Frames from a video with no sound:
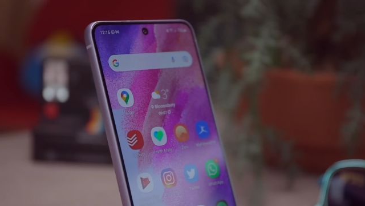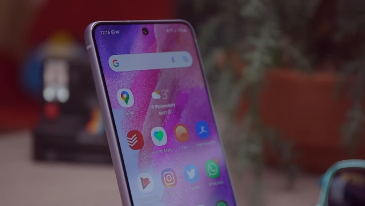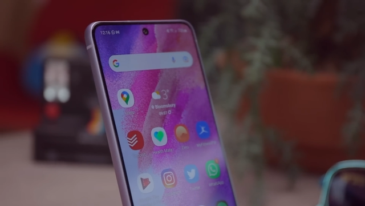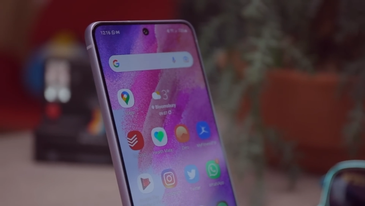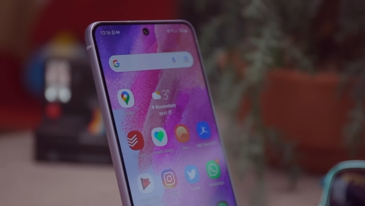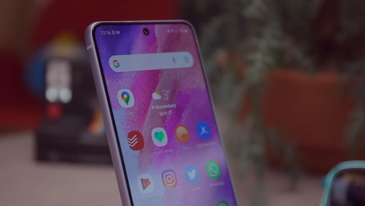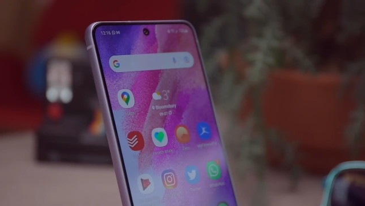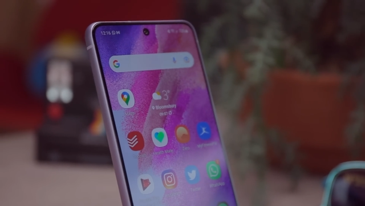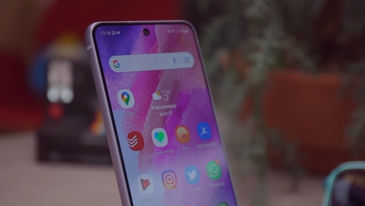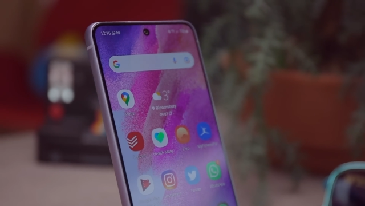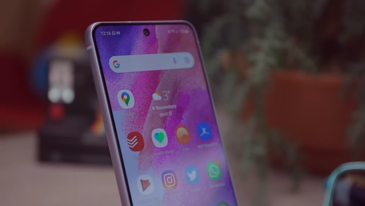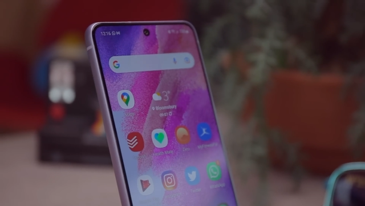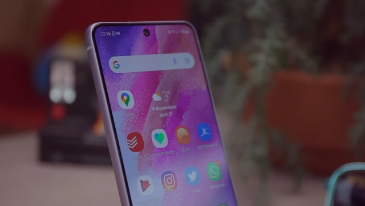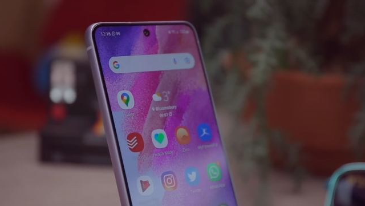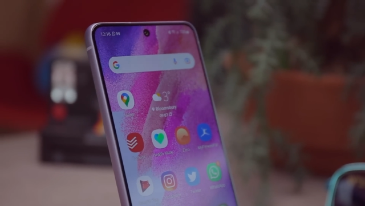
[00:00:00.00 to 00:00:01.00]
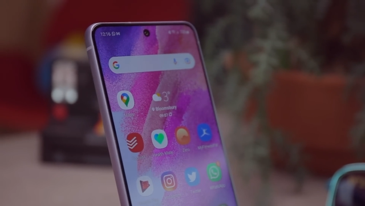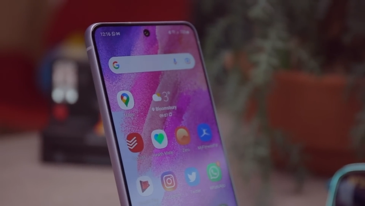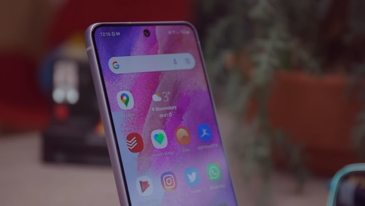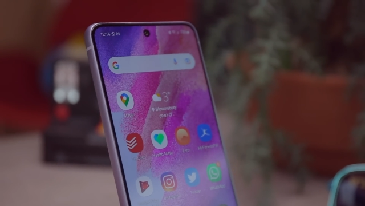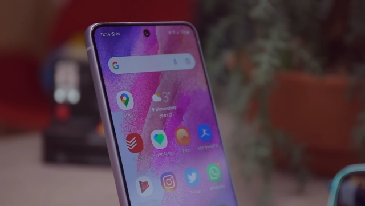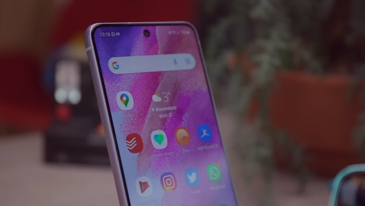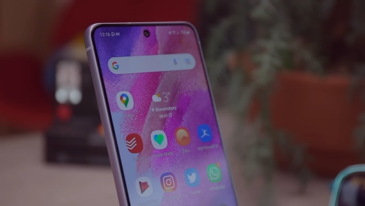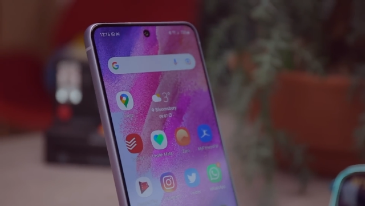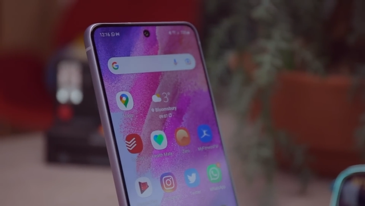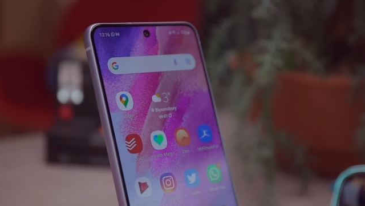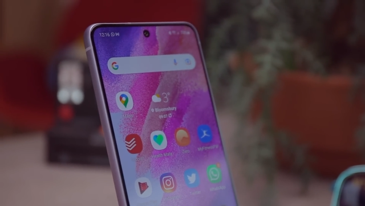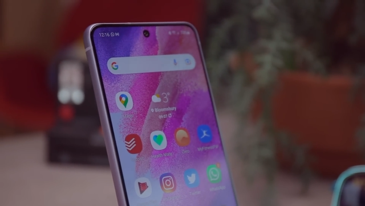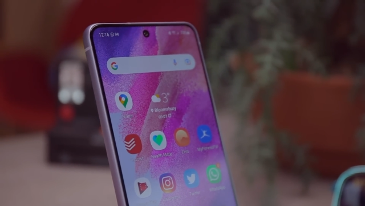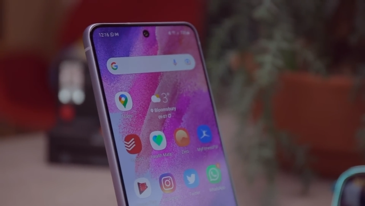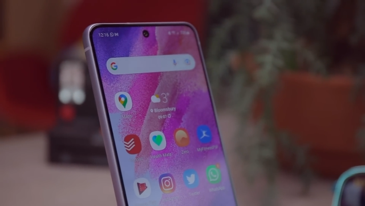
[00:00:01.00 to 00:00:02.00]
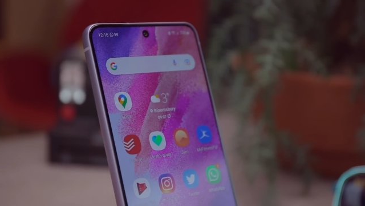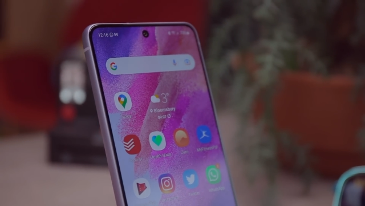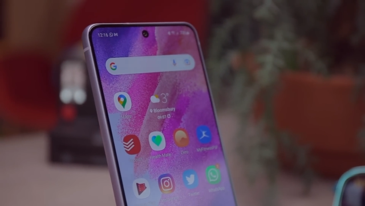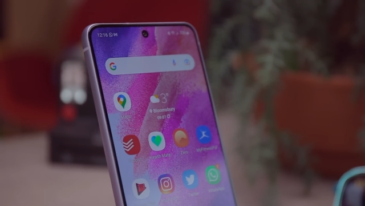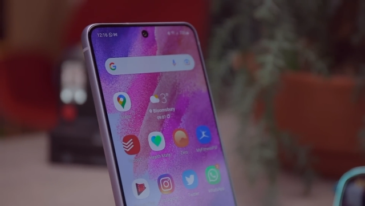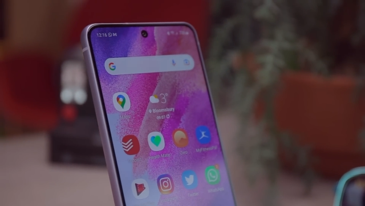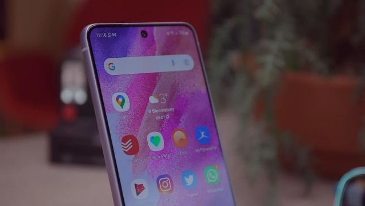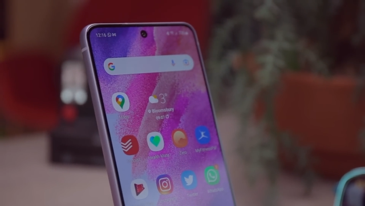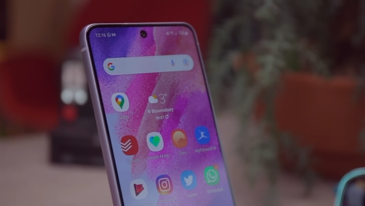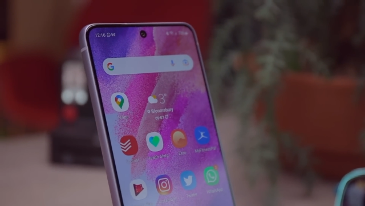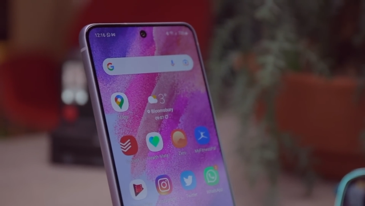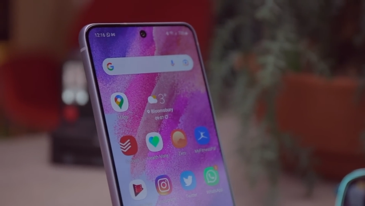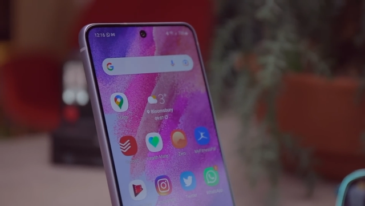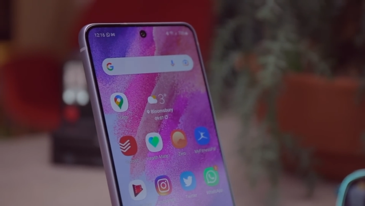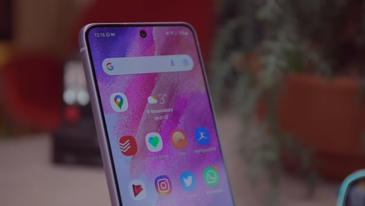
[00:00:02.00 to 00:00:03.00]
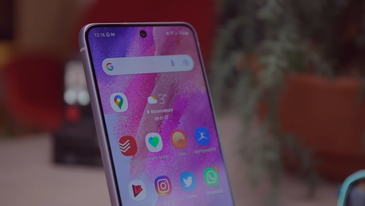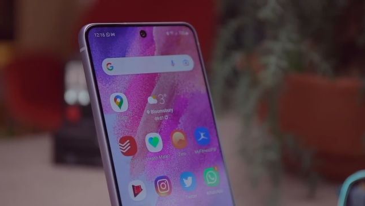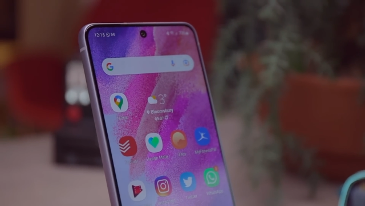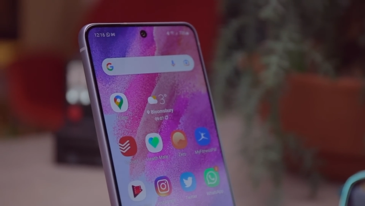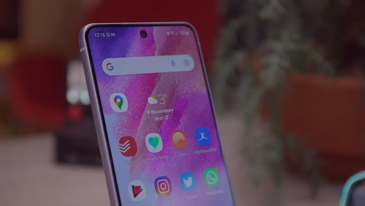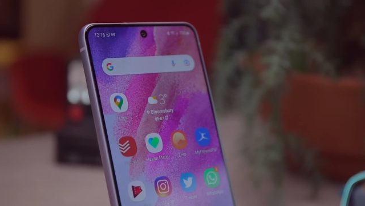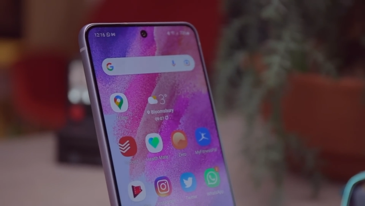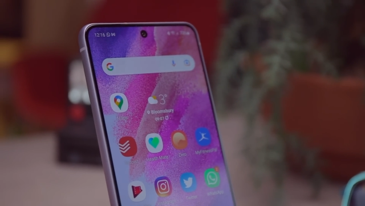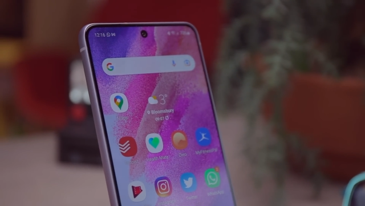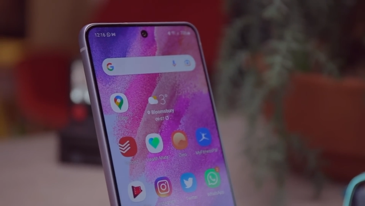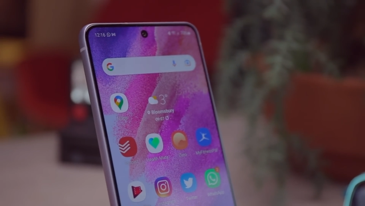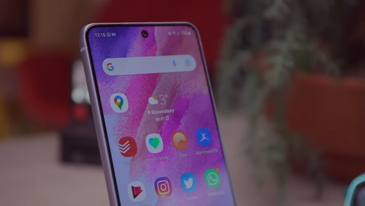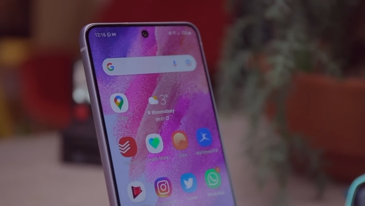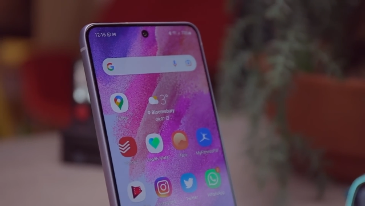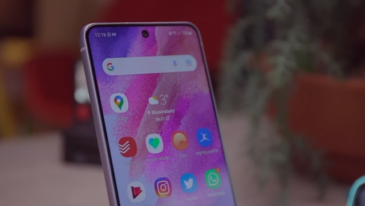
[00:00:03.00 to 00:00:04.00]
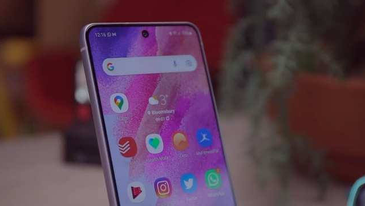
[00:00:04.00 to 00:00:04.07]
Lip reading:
Nobody's mouth can be seen.